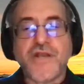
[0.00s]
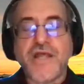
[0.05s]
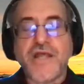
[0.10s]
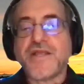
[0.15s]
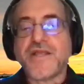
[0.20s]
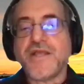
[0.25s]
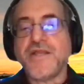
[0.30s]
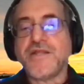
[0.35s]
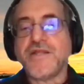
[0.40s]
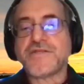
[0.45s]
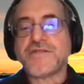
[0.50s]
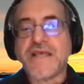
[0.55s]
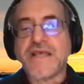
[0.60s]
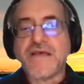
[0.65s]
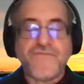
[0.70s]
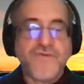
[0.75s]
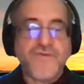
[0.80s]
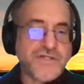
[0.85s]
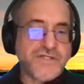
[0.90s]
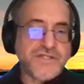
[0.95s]
are like idiot
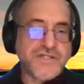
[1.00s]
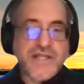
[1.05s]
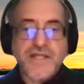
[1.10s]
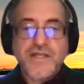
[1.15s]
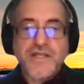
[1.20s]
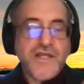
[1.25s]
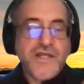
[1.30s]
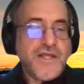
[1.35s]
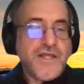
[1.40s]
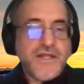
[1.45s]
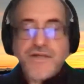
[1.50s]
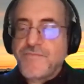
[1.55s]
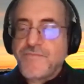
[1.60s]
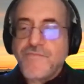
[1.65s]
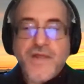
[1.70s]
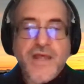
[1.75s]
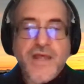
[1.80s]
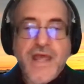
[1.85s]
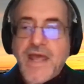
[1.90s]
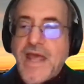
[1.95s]
savants that,
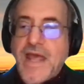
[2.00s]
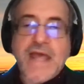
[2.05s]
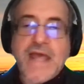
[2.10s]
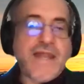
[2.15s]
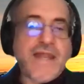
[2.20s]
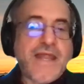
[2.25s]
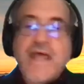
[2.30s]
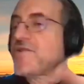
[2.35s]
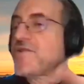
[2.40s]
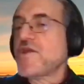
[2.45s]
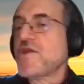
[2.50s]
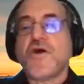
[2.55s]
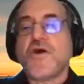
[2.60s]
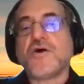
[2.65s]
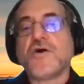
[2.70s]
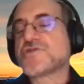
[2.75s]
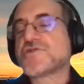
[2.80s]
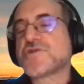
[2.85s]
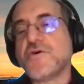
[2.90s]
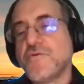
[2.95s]
and they're
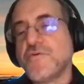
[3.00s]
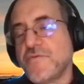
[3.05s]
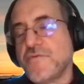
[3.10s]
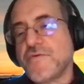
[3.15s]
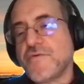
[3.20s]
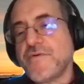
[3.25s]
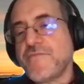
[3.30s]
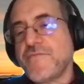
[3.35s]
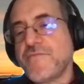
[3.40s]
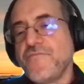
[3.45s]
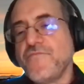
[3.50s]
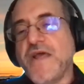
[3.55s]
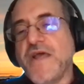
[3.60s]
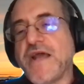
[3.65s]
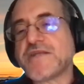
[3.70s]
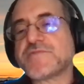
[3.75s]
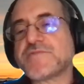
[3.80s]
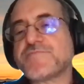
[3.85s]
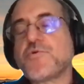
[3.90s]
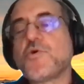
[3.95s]
also
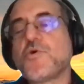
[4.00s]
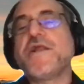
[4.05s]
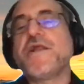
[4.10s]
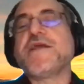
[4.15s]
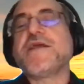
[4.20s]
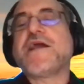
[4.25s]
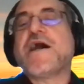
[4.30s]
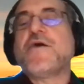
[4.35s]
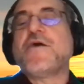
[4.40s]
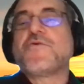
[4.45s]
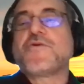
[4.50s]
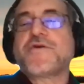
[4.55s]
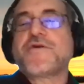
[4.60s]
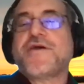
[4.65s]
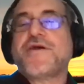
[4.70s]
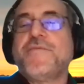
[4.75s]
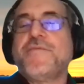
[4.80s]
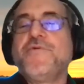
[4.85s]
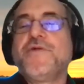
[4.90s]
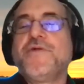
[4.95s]
exploiting
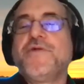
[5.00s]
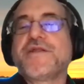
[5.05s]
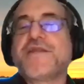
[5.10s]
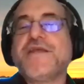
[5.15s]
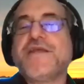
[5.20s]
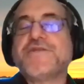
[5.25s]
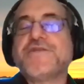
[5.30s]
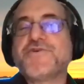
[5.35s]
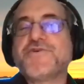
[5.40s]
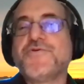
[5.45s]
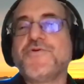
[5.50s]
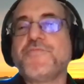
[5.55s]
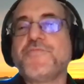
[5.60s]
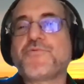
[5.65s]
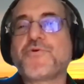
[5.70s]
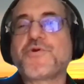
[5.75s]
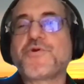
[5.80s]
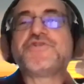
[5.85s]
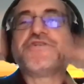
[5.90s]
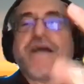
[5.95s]
our ability to
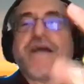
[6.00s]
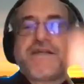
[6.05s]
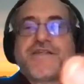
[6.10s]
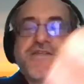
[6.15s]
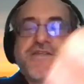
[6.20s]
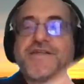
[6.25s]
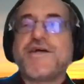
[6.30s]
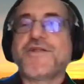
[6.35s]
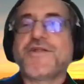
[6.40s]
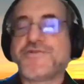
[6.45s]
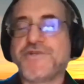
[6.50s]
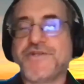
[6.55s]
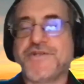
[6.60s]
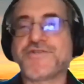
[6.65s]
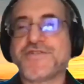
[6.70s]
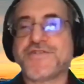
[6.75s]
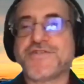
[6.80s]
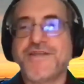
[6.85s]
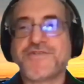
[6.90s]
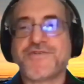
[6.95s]
project
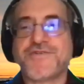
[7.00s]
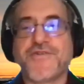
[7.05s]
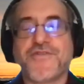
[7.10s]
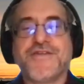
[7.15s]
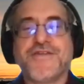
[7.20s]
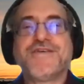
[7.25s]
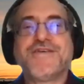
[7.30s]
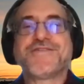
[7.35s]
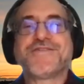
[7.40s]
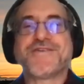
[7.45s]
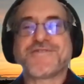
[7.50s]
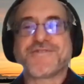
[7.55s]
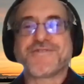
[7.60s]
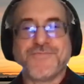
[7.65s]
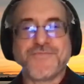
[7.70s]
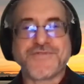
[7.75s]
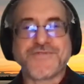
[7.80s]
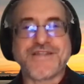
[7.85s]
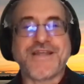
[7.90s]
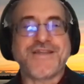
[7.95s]
intelligence into
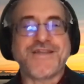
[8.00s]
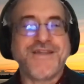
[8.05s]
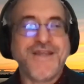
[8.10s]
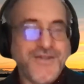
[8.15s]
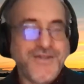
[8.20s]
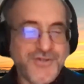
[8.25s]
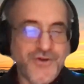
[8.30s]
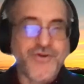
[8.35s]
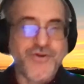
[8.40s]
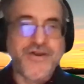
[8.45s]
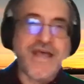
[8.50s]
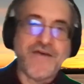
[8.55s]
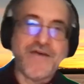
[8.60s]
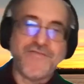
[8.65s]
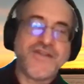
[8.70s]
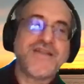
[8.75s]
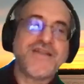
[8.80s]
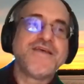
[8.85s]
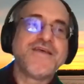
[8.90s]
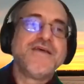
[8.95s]
systems that don't
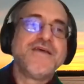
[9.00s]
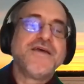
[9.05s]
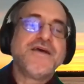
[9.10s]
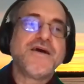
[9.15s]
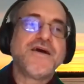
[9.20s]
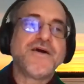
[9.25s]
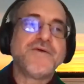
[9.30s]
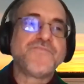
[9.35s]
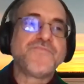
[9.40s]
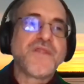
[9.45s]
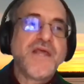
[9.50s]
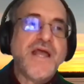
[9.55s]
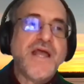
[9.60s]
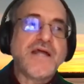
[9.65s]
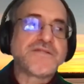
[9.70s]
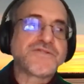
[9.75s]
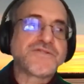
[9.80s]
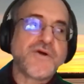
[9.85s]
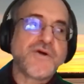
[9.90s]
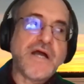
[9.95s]
have it.
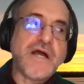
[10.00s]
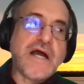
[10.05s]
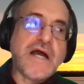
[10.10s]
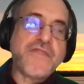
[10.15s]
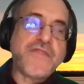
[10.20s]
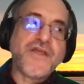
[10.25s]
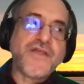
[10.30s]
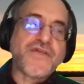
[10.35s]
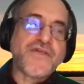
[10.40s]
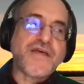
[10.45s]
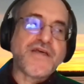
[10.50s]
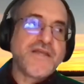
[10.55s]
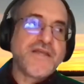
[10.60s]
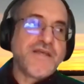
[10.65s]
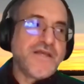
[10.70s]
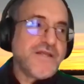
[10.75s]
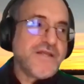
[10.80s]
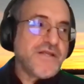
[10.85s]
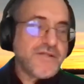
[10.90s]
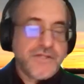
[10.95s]
And so I think that
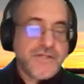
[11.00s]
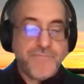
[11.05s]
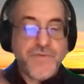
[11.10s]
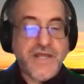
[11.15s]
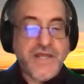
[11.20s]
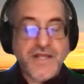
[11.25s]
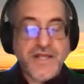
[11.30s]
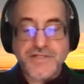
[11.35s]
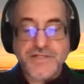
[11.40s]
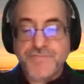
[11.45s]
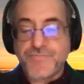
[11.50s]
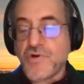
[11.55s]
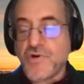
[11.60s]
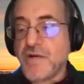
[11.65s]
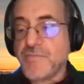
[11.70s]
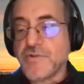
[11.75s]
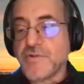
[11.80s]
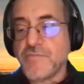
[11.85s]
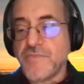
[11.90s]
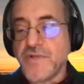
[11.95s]
the biggest
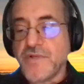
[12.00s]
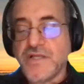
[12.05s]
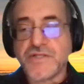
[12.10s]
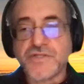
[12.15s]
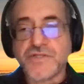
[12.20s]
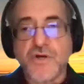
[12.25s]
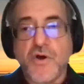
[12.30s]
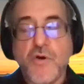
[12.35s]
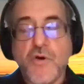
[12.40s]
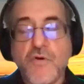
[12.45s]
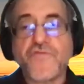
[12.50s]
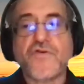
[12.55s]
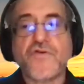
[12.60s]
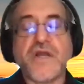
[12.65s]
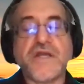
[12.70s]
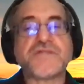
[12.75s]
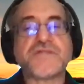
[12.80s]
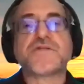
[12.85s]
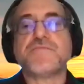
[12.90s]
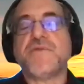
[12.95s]
problem is
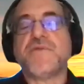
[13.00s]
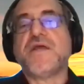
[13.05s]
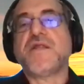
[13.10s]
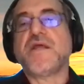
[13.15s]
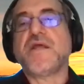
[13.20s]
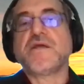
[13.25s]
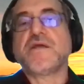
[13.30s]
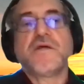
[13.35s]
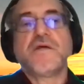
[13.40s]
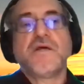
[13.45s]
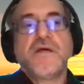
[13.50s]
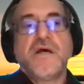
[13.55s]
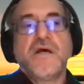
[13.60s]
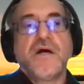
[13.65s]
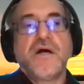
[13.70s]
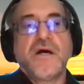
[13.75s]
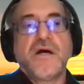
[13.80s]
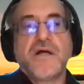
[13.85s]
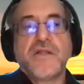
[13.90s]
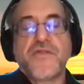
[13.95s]
overestimating
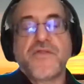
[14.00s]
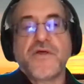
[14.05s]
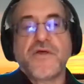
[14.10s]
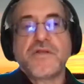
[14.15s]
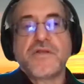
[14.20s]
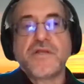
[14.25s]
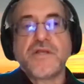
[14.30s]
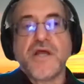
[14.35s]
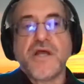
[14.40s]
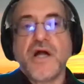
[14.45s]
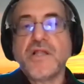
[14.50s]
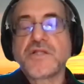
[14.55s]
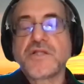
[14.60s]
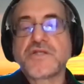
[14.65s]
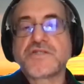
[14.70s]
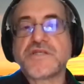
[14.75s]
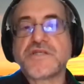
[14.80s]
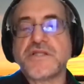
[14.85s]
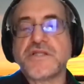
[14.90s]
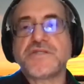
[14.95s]
the
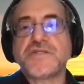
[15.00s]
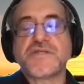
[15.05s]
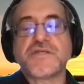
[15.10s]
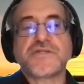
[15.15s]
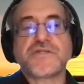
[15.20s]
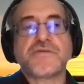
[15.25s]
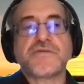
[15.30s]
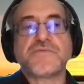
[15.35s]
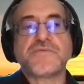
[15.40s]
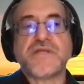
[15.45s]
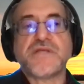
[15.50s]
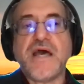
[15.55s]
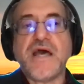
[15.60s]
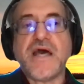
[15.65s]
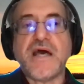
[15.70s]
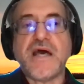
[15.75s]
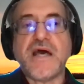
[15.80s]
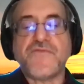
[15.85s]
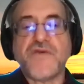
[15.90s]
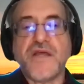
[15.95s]
knowledge that these systems
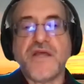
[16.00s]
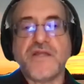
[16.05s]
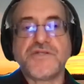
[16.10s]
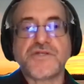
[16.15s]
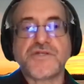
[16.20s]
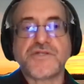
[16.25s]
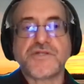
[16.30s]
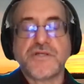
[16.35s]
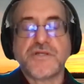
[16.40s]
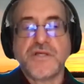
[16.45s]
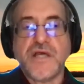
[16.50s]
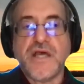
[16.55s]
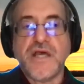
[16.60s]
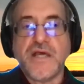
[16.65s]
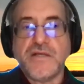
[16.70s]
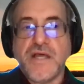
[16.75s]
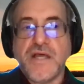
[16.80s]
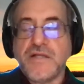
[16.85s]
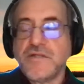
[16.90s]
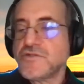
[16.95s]
have and just
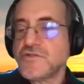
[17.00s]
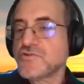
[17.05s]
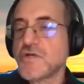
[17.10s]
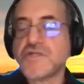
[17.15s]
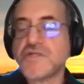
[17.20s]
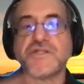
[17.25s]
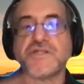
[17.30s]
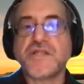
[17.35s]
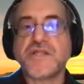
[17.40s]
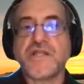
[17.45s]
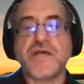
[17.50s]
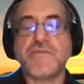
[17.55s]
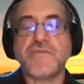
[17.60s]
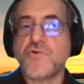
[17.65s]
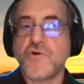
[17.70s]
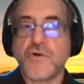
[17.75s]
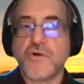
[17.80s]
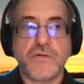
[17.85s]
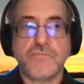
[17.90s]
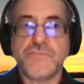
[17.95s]
trusting
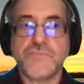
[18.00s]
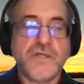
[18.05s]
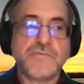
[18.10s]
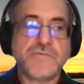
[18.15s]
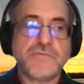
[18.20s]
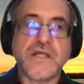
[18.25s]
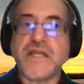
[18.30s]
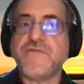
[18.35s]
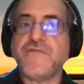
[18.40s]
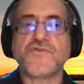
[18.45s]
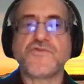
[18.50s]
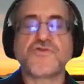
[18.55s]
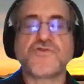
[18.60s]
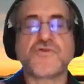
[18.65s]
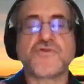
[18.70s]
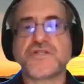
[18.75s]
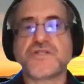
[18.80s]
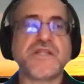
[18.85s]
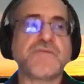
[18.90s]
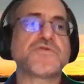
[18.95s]
them, or not even
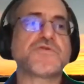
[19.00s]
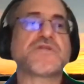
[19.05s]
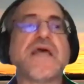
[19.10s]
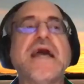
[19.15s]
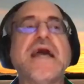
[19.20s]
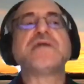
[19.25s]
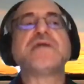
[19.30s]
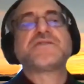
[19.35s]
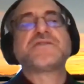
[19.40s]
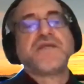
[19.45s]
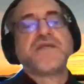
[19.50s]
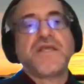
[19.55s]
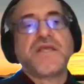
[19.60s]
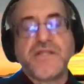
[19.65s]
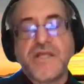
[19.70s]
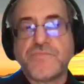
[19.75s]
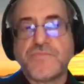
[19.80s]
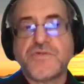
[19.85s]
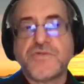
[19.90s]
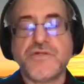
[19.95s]
trusting them, just
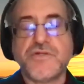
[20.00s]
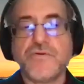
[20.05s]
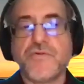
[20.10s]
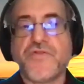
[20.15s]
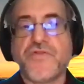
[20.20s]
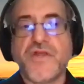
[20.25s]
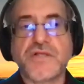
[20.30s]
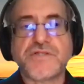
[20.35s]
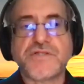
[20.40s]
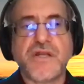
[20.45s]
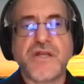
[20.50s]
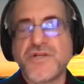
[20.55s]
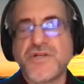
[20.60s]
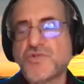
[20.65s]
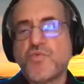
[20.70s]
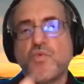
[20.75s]
asking them to do things that are